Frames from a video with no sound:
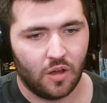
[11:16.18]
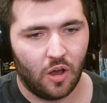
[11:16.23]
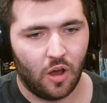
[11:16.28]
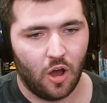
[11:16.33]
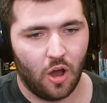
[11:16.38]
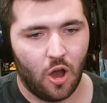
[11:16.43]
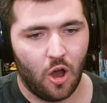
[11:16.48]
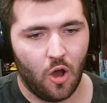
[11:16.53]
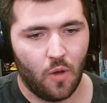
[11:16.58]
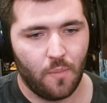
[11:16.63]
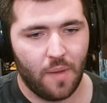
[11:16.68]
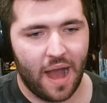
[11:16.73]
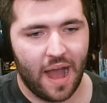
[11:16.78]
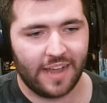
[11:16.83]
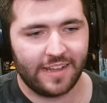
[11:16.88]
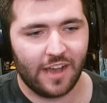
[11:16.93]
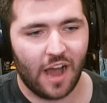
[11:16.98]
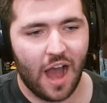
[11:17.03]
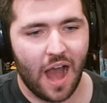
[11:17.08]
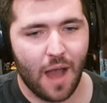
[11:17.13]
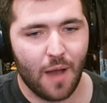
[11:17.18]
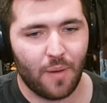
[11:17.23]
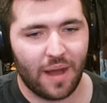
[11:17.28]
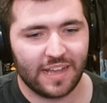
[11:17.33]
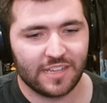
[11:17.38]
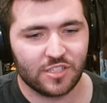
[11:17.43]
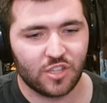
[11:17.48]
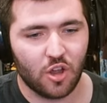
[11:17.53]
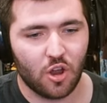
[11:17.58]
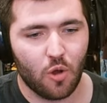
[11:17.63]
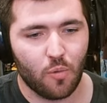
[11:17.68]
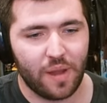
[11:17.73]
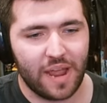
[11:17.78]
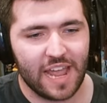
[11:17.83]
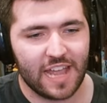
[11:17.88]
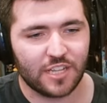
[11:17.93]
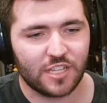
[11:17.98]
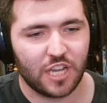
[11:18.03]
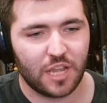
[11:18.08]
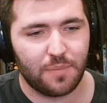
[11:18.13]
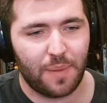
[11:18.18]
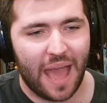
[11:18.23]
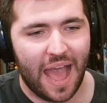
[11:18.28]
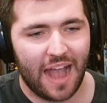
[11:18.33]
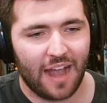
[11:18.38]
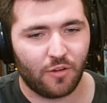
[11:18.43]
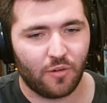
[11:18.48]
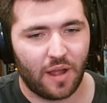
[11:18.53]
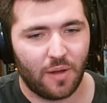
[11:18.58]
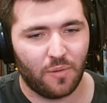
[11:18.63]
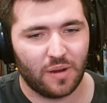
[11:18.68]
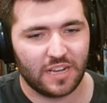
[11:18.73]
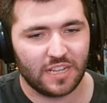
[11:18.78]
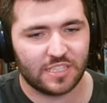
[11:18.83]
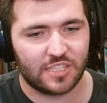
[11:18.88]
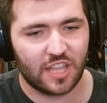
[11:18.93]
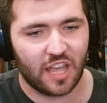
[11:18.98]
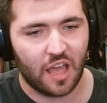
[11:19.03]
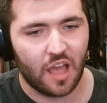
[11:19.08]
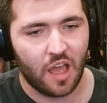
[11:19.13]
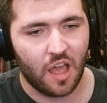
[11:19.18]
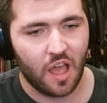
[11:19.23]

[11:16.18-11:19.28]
Oh my God, why is there a Weegee background? What is that?